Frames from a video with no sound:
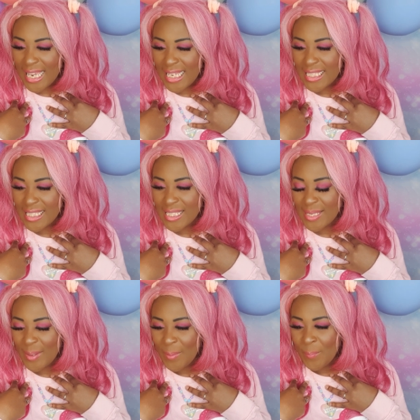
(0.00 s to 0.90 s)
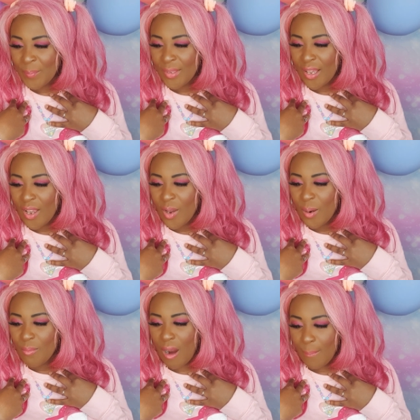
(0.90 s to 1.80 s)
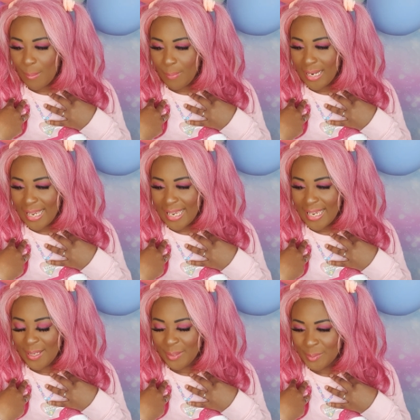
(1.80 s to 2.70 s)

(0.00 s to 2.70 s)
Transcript: is probably,